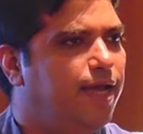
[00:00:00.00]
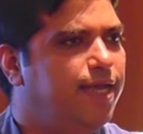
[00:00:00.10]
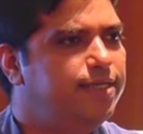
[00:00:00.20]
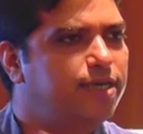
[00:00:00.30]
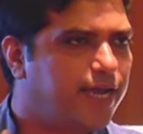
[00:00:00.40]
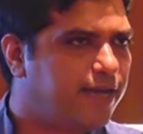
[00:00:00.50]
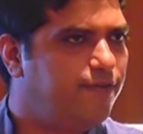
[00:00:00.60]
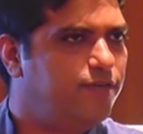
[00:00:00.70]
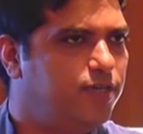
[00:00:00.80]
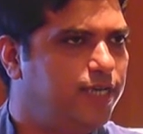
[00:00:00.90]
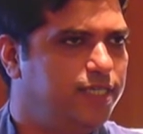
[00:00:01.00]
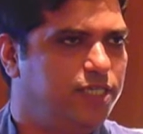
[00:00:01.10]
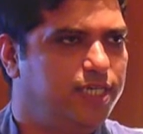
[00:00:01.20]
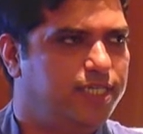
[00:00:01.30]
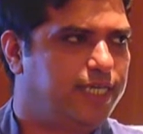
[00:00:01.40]
Interactive
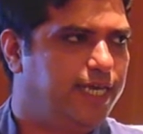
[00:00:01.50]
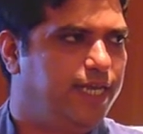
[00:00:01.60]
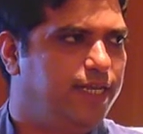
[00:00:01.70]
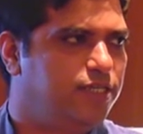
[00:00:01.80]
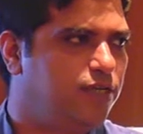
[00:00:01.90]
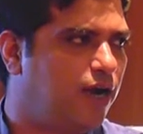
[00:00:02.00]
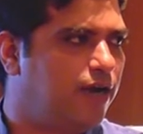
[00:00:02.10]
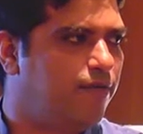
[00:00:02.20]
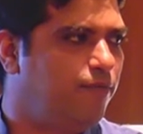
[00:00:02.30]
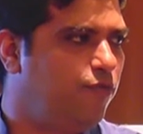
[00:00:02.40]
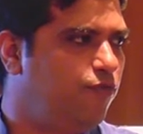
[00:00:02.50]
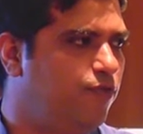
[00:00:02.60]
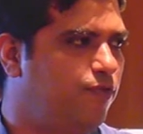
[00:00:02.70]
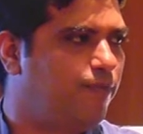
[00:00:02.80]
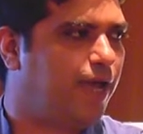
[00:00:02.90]
visualization at scale is not
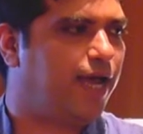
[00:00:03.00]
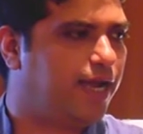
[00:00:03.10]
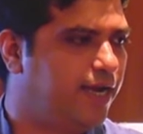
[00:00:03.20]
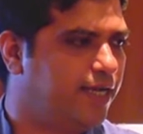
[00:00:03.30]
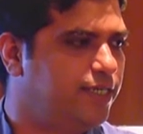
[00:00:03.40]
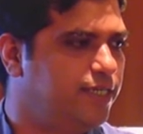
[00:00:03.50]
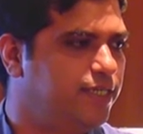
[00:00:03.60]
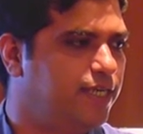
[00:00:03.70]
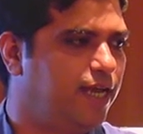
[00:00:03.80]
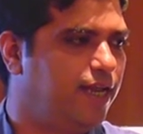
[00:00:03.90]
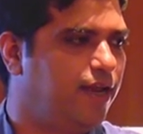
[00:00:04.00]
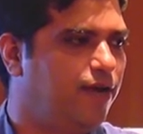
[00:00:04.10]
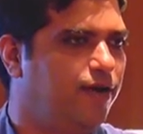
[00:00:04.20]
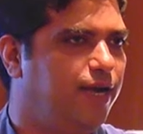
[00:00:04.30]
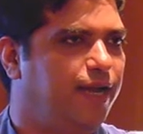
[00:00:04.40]
removed from my architecture design
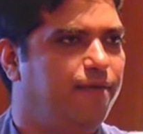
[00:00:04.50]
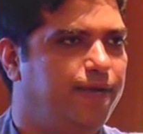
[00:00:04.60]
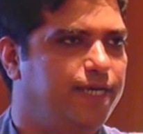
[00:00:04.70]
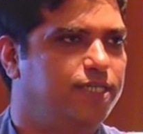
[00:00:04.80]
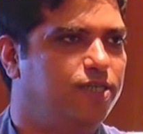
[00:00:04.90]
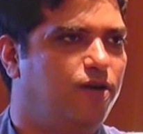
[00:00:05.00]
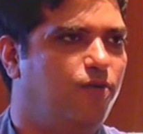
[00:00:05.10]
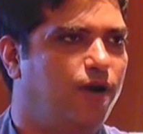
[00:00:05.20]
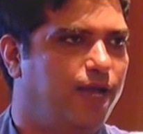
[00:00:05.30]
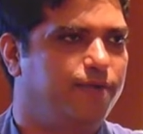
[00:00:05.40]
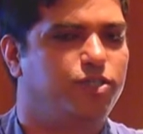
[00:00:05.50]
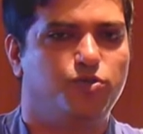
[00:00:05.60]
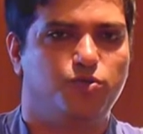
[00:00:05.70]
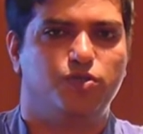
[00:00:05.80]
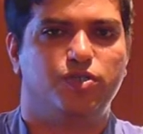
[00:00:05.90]
around database or what I
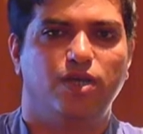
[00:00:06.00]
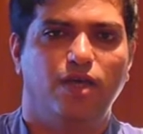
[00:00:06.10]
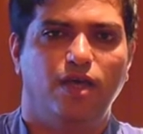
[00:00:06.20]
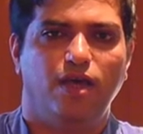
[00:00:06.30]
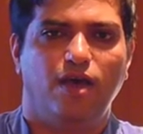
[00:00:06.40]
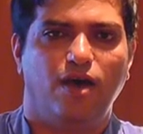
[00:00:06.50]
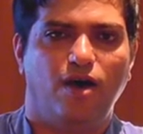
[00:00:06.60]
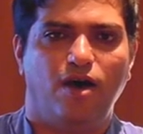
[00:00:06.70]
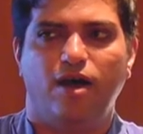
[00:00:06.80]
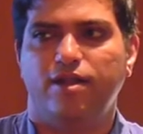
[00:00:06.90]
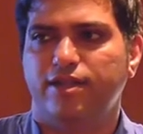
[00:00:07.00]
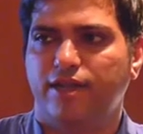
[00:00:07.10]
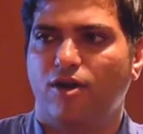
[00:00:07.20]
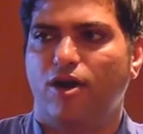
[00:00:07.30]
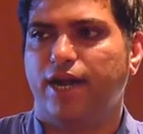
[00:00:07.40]
choose on
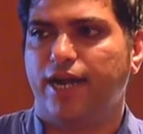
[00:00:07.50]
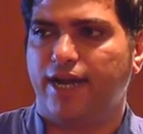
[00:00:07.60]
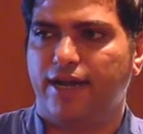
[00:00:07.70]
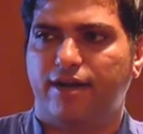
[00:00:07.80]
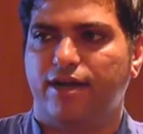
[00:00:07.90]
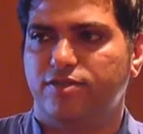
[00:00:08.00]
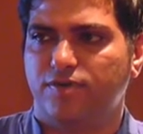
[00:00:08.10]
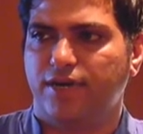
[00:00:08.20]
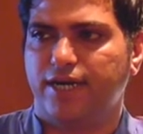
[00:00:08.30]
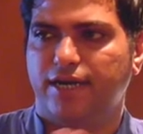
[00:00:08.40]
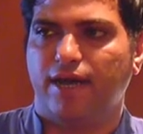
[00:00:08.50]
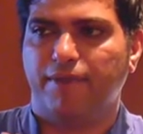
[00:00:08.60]
the raw data and transfer, right?